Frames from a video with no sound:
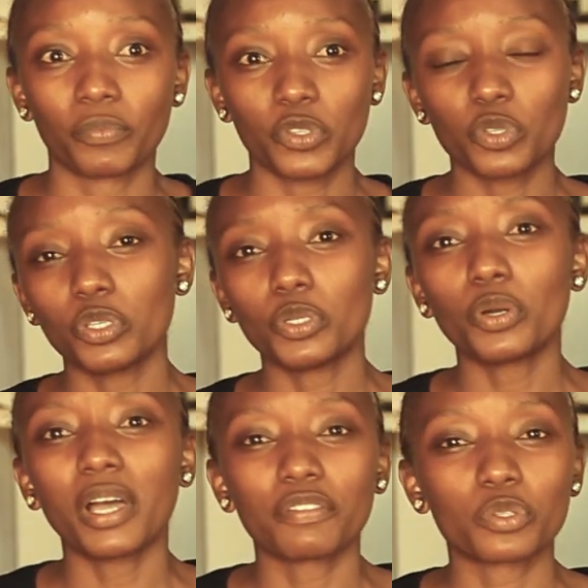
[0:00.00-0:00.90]
So you don't
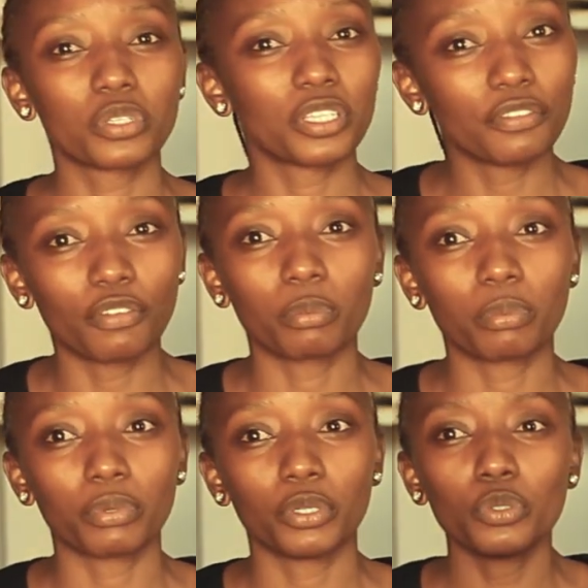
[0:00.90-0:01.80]
have to give up.
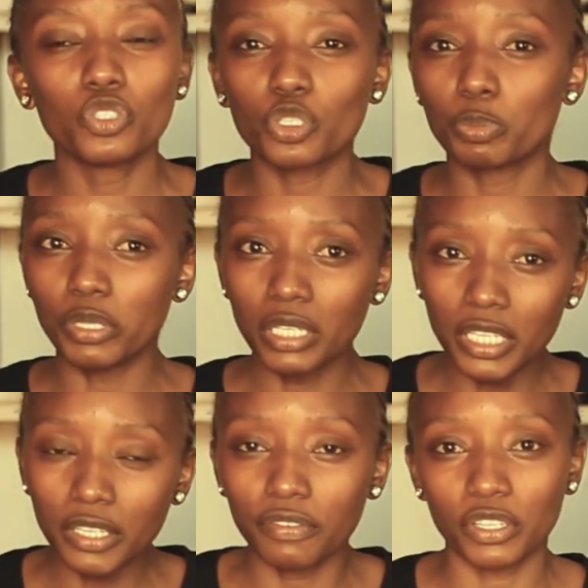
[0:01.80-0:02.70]
You just
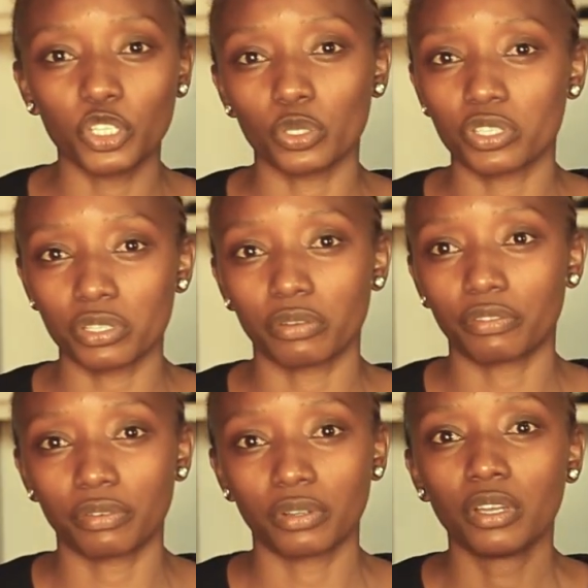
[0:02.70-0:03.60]
believe in yourself.
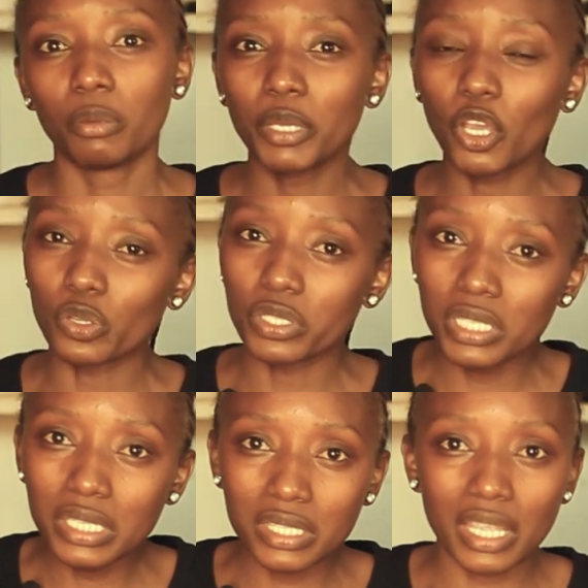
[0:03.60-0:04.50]
Be
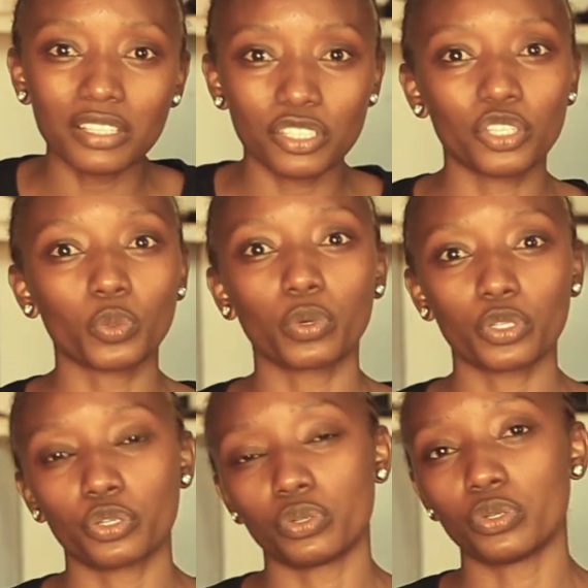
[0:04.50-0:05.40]
consistent in what
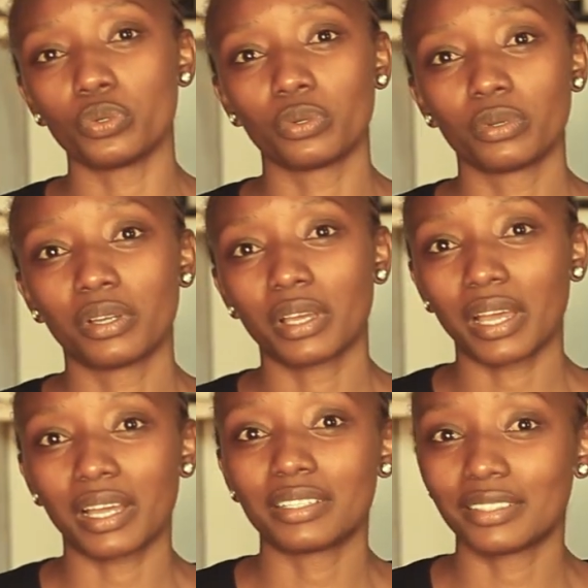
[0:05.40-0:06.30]
you do,
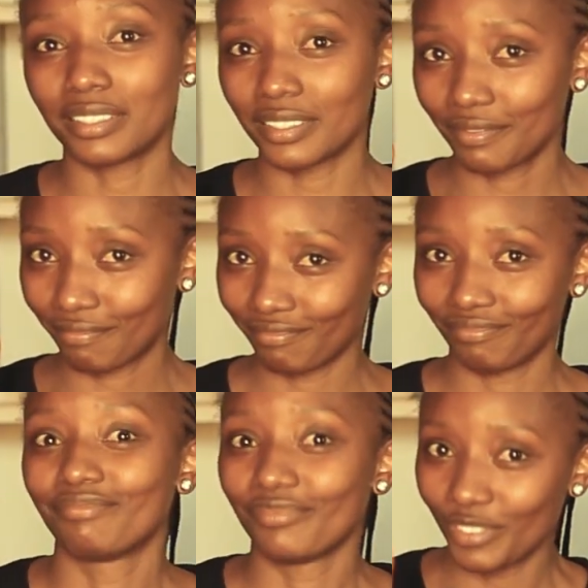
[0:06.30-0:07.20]
and
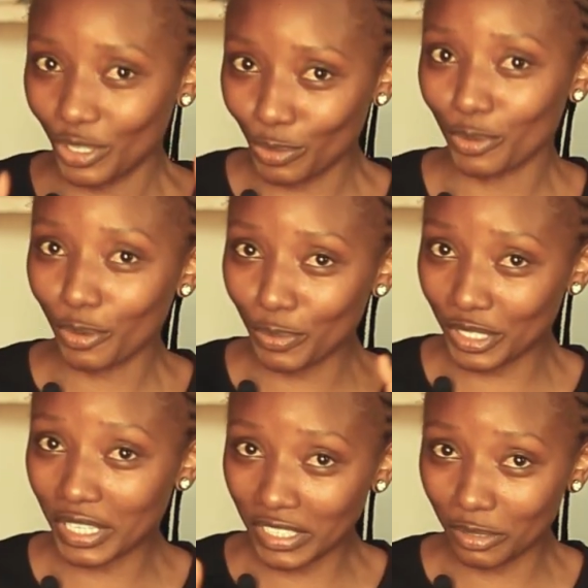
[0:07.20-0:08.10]
you always
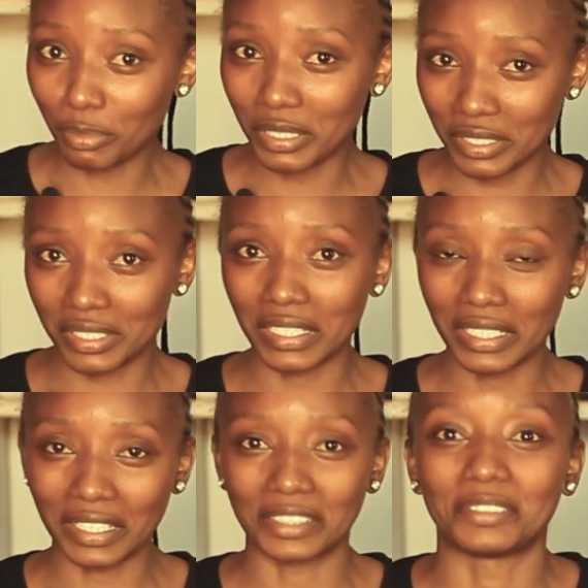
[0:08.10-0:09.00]
get the best at the